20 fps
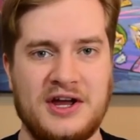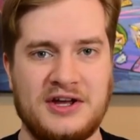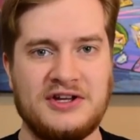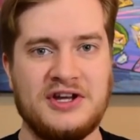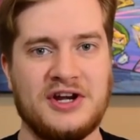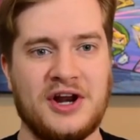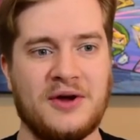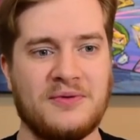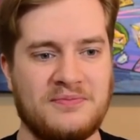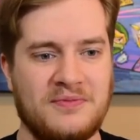
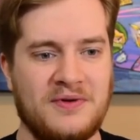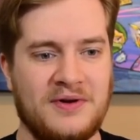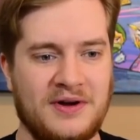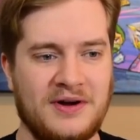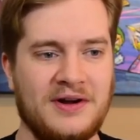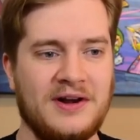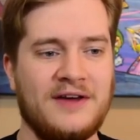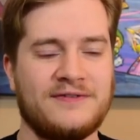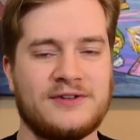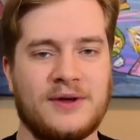you know,
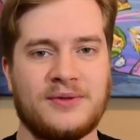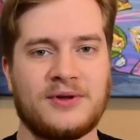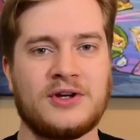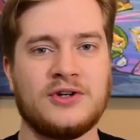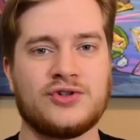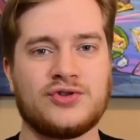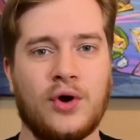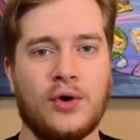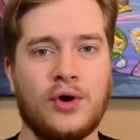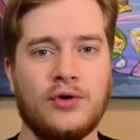lift up the
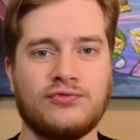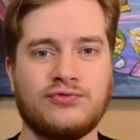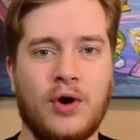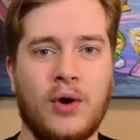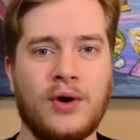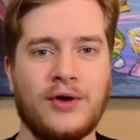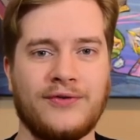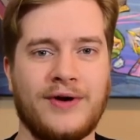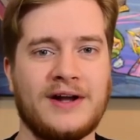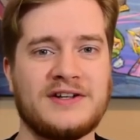controller,
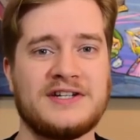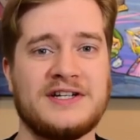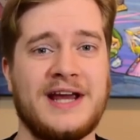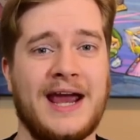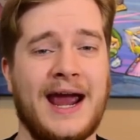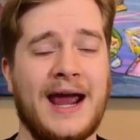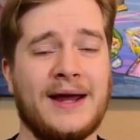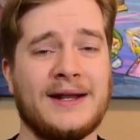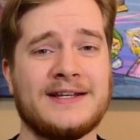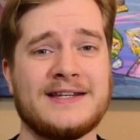roll it around in your
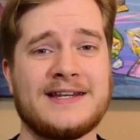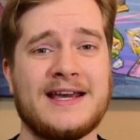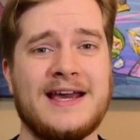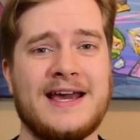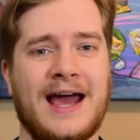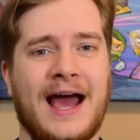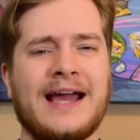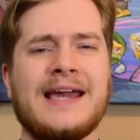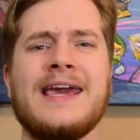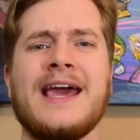hand,
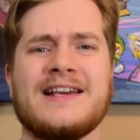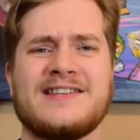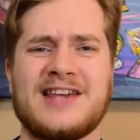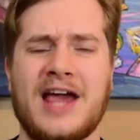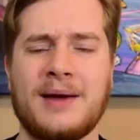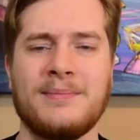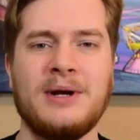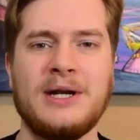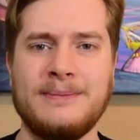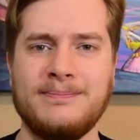and guess
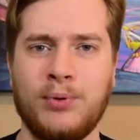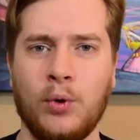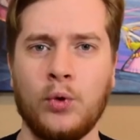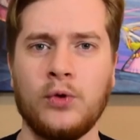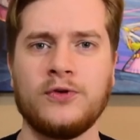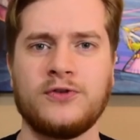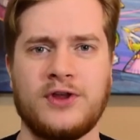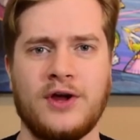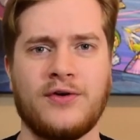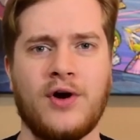how many
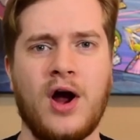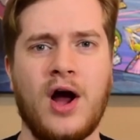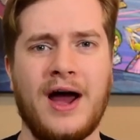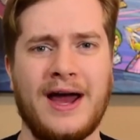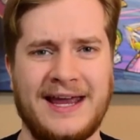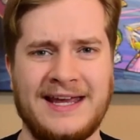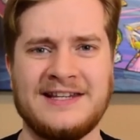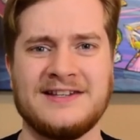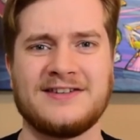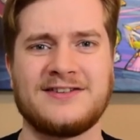balls there are
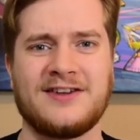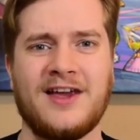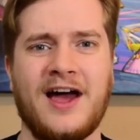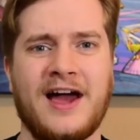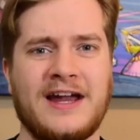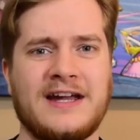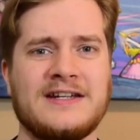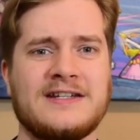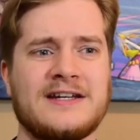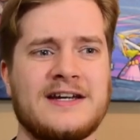
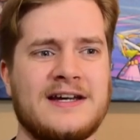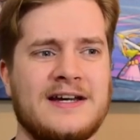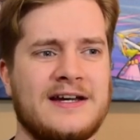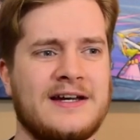inside.